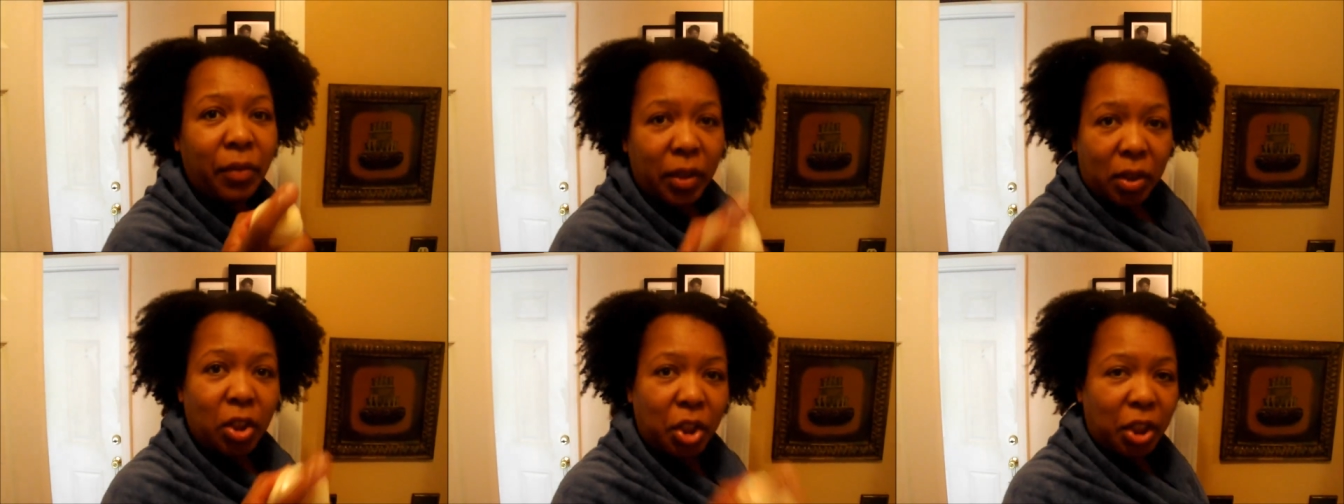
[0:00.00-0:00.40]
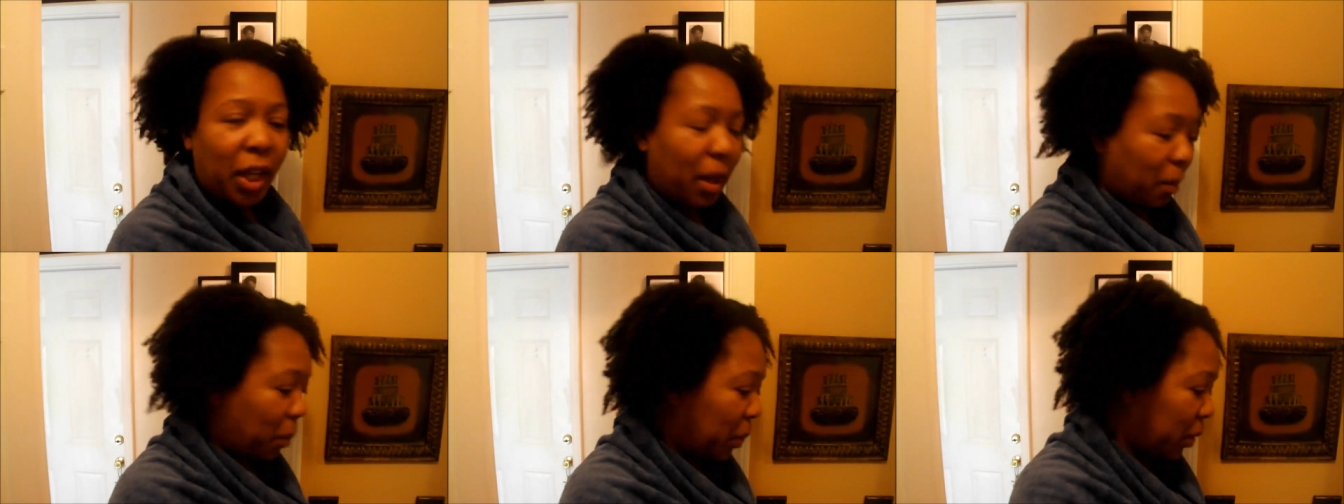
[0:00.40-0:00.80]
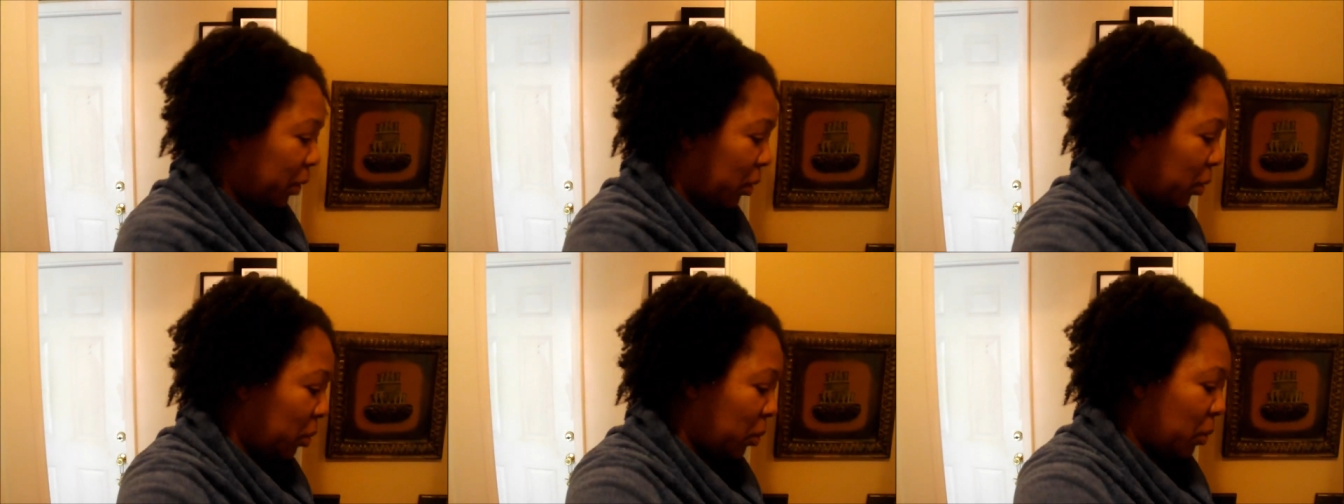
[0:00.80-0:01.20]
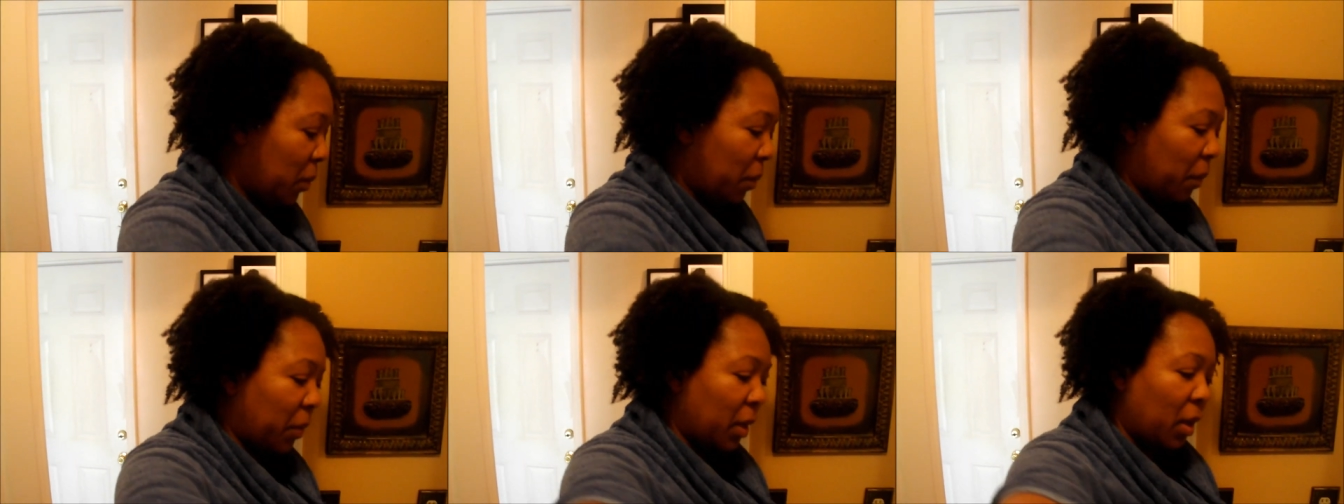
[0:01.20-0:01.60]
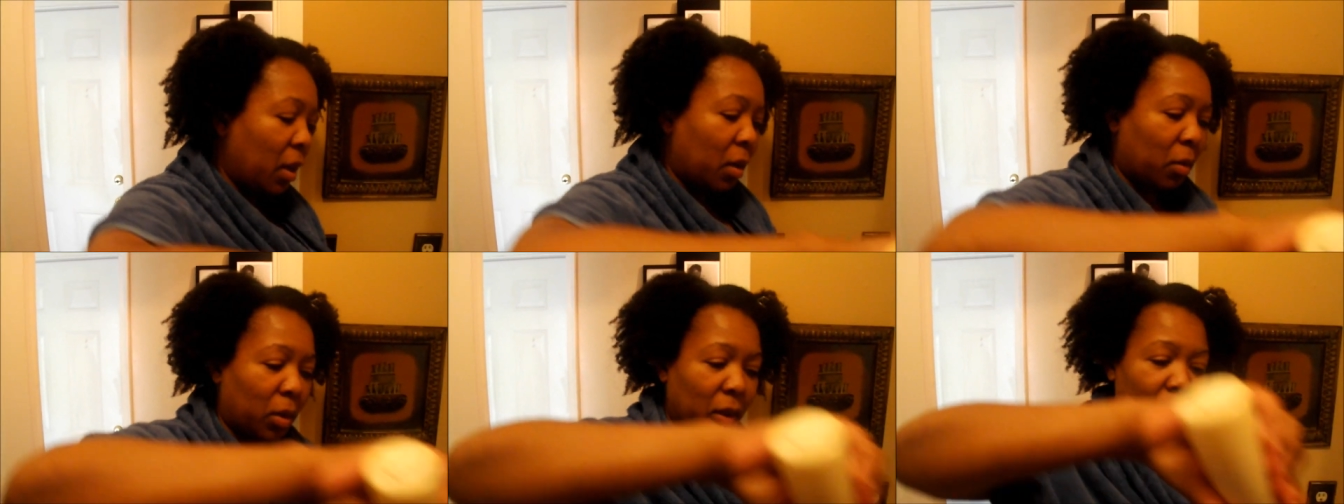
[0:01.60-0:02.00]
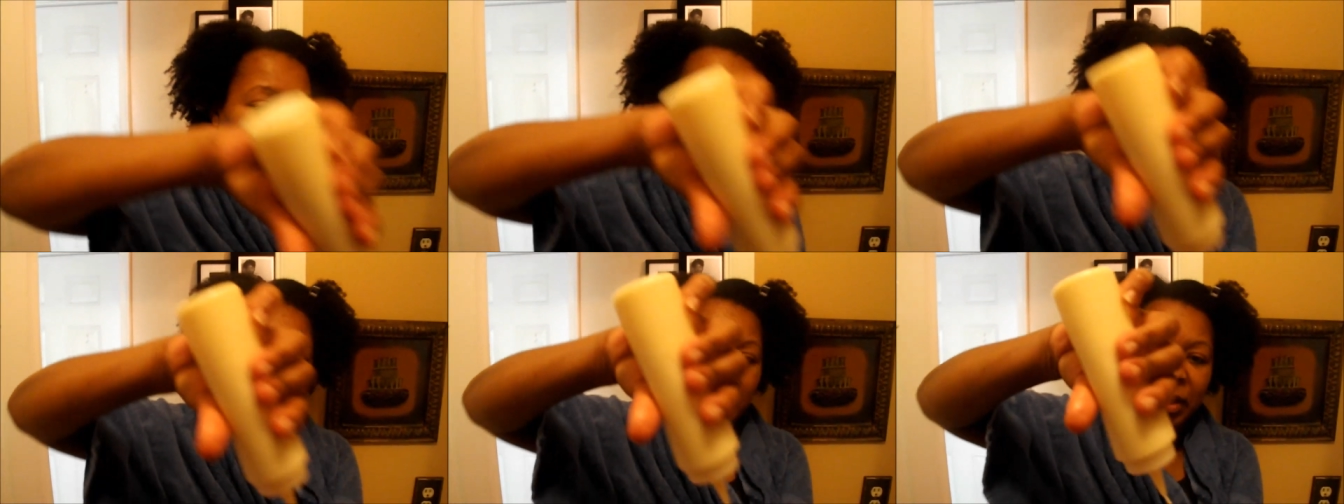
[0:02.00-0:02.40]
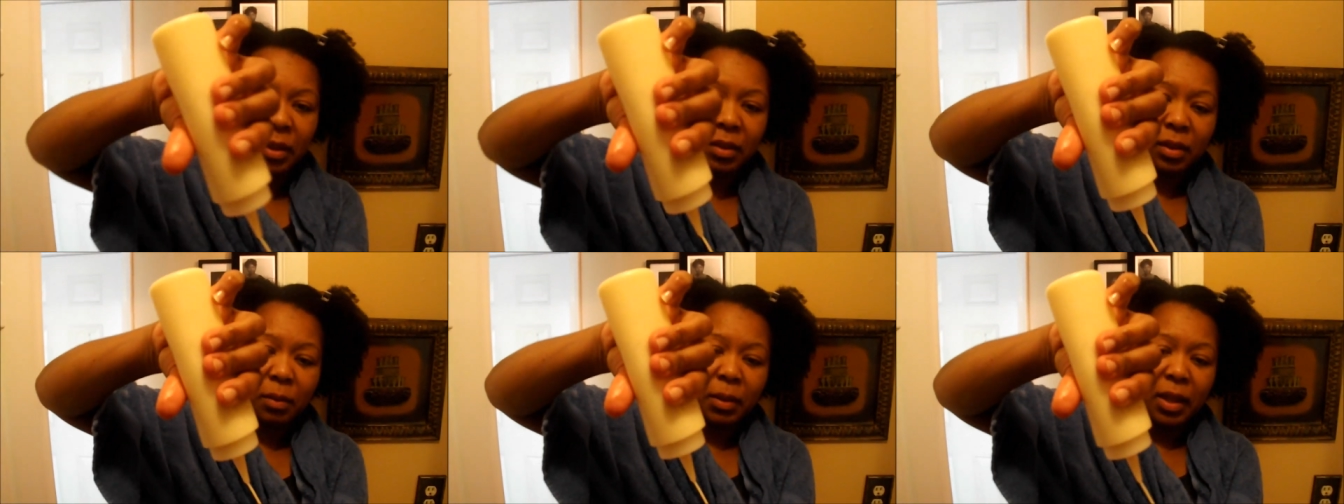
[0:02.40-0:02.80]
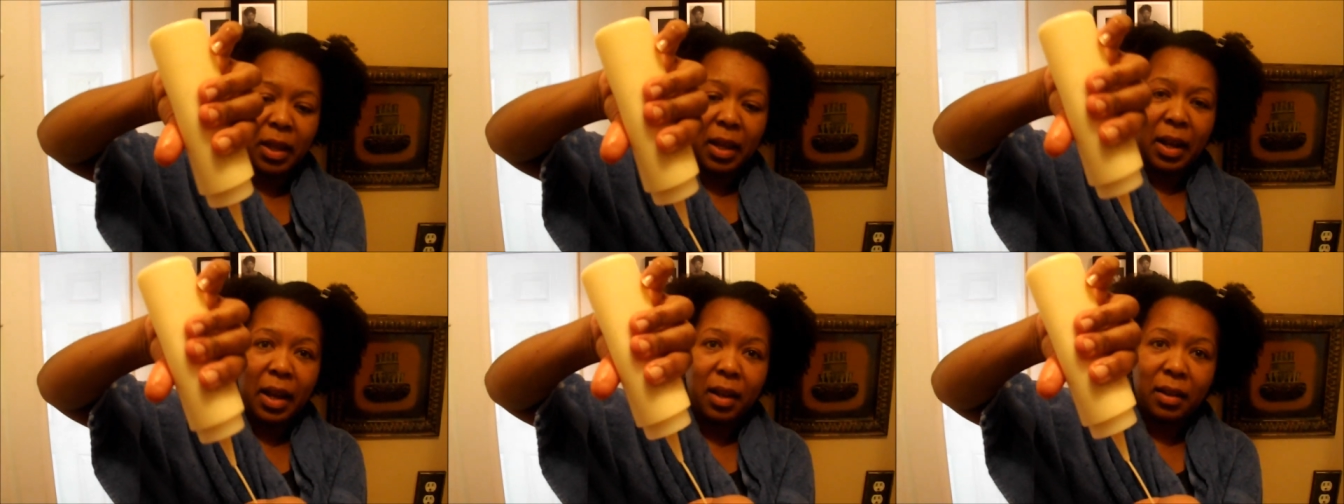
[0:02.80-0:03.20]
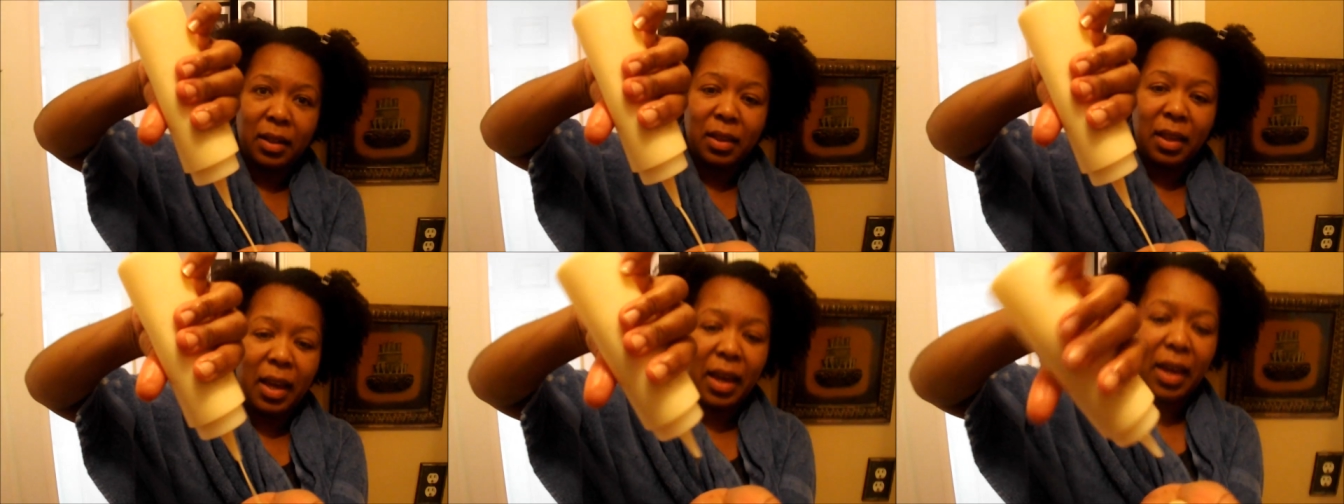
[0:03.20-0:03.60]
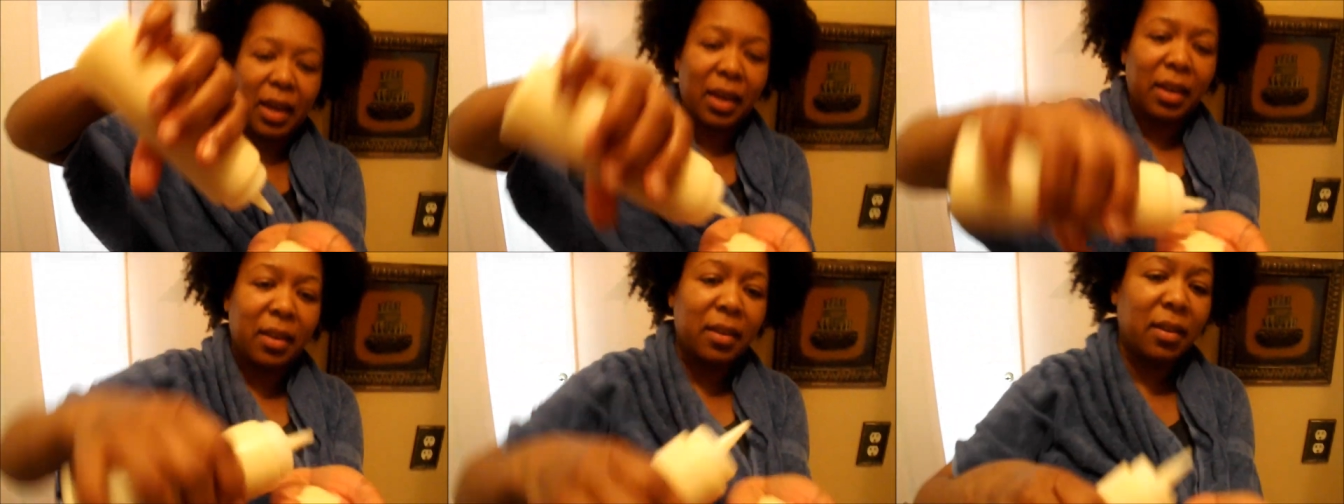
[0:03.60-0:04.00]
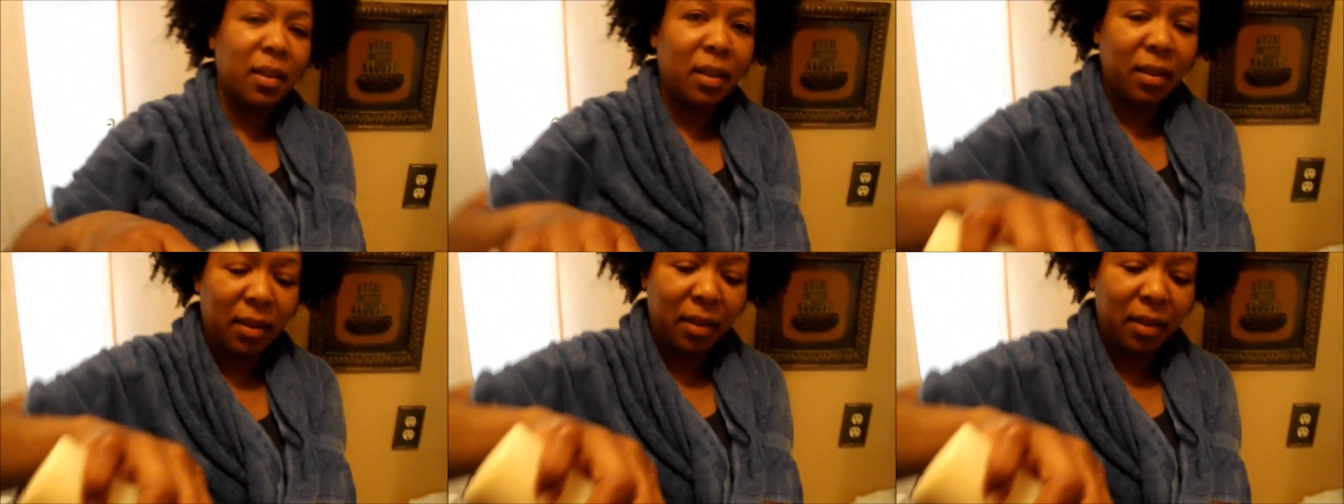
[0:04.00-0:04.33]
vera shampoo. We're going to squeeze some of that out in the hand.